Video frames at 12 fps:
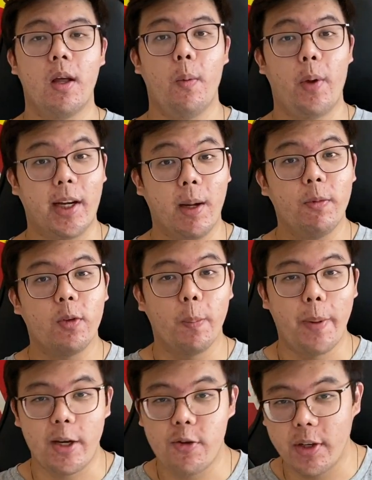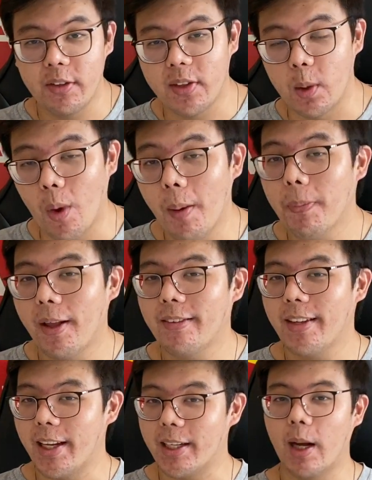When it comes to batteries, the
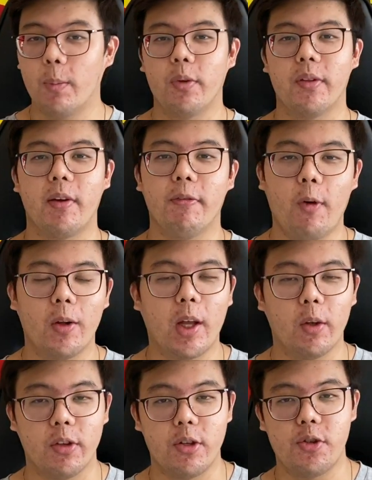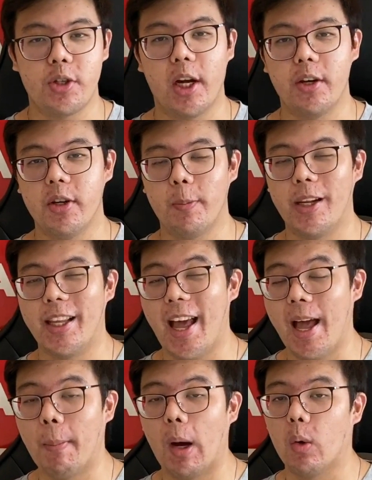OnePlus 8 comes with a 4,300
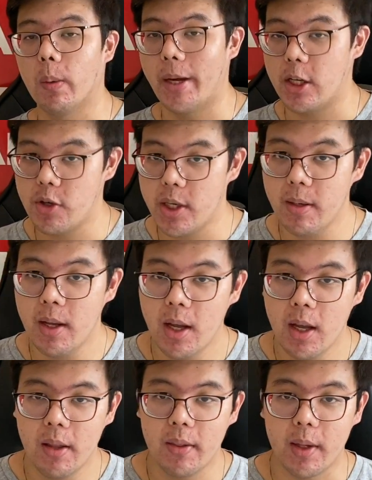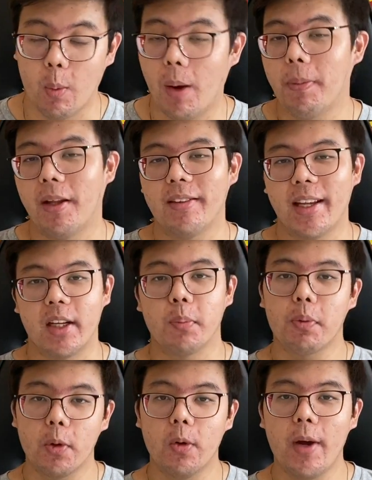mAh battery. The OnePlus 8
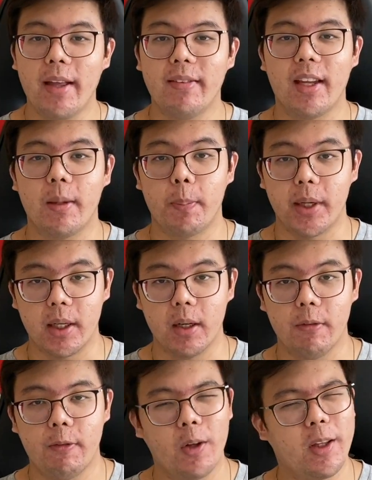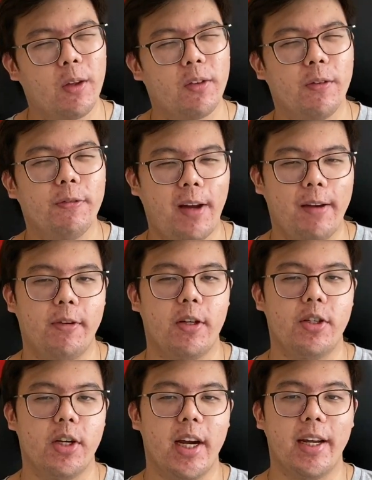Pro has a bigger
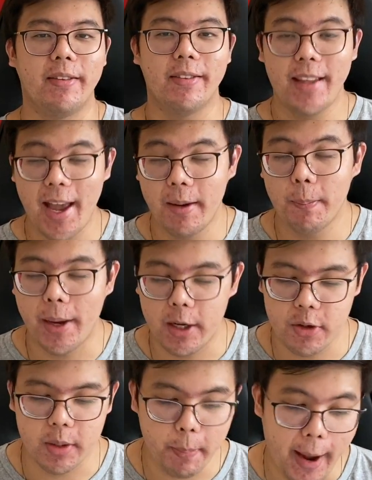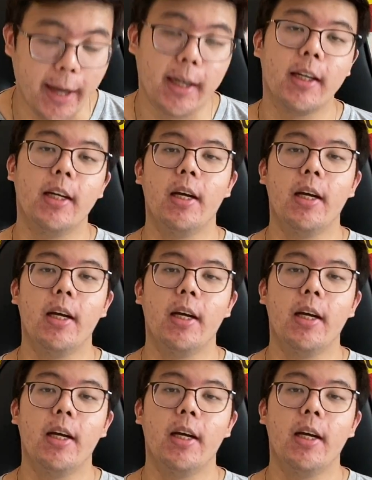4,510 battery pack.